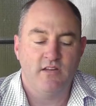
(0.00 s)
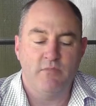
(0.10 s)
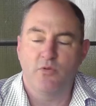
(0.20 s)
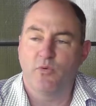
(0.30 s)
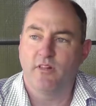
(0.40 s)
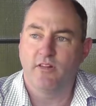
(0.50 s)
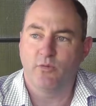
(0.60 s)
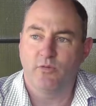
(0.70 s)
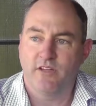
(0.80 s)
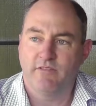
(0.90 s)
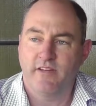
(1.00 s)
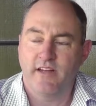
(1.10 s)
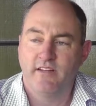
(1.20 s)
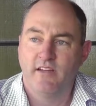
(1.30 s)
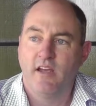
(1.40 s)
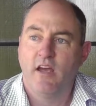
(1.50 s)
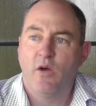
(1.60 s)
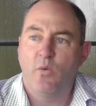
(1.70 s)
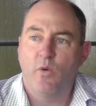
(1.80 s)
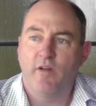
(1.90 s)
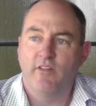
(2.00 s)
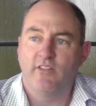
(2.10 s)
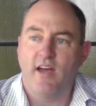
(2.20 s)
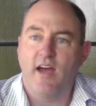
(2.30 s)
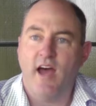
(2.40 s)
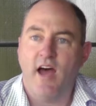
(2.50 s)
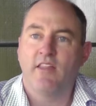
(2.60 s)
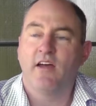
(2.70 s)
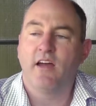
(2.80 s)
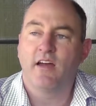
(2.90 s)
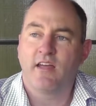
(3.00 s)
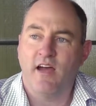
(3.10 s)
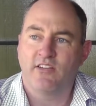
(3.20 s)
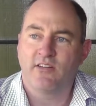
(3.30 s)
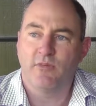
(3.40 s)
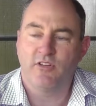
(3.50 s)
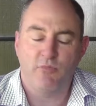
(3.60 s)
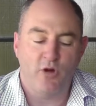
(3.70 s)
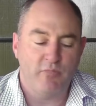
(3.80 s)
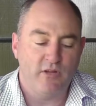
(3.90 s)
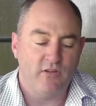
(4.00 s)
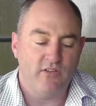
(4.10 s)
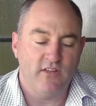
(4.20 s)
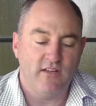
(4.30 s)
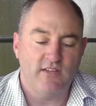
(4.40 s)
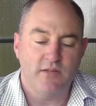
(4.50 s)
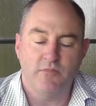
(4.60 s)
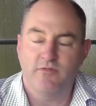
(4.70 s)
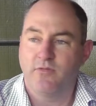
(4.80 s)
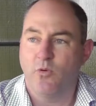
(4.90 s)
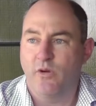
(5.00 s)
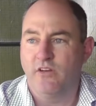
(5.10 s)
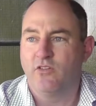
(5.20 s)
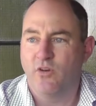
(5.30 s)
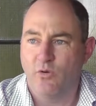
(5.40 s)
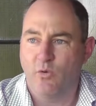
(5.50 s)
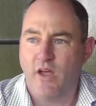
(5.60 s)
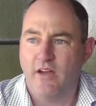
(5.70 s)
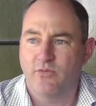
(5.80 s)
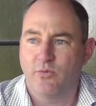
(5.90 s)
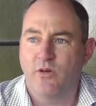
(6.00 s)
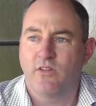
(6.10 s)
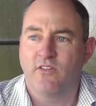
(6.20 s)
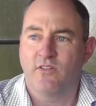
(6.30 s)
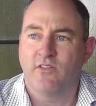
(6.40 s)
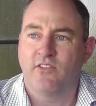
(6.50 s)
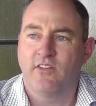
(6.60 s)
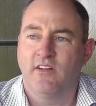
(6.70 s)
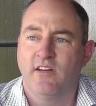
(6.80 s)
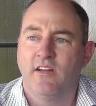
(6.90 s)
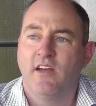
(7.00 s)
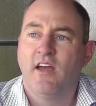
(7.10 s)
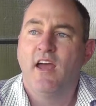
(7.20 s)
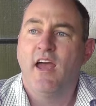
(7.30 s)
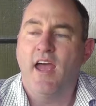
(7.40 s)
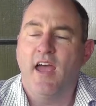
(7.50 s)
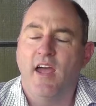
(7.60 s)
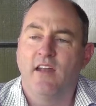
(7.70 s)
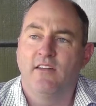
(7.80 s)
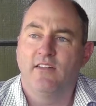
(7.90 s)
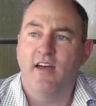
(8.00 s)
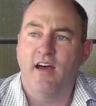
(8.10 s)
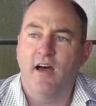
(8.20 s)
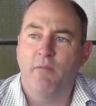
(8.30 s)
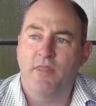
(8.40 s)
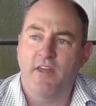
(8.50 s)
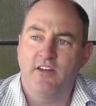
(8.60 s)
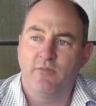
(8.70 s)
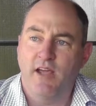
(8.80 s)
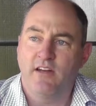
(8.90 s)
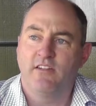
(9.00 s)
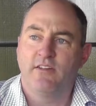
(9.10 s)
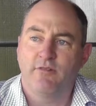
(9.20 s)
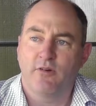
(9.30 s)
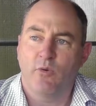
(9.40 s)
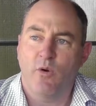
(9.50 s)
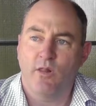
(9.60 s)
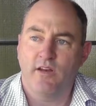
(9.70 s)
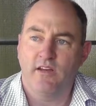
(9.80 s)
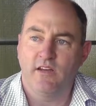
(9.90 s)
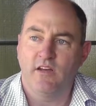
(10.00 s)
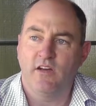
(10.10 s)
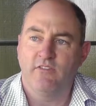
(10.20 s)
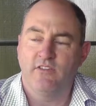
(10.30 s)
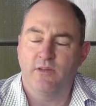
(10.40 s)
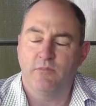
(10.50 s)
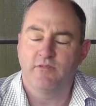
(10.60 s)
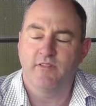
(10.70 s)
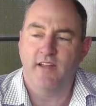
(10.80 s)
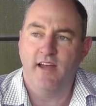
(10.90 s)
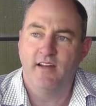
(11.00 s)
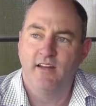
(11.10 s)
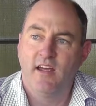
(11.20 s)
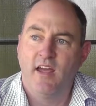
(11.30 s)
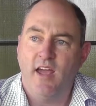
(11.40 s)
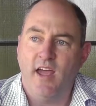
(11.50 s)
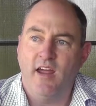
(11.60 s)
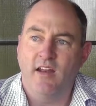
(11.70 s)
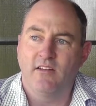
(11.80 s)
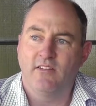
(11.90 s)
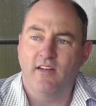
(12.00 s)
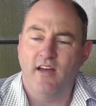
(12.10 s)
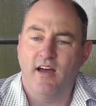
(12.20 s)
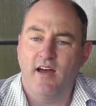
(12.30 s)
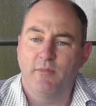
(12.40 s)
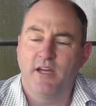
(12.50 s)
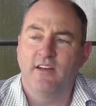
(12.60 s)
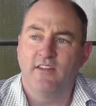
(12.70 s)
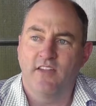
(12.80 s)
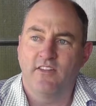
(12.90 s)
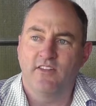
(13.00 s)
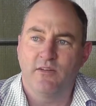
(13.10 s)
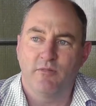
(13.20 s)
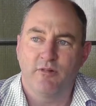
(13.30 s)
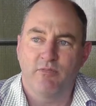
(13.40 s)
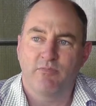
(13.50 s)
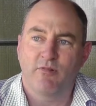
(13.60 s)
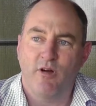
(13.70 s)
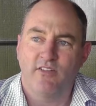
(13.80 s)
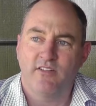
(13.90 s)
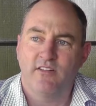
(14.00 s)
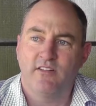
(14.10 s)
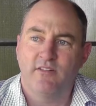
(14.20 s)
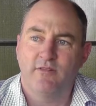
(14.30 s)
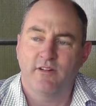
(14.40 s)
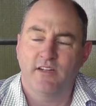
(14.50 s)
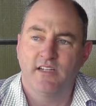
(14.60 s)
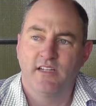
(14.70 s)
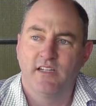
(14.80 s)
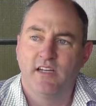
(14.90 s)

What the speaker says: timber with little defect, whereas other customers might be using that timber for internal casework that's not seen, and they demand a different quality of timber for that, and in that the timber is priced differently.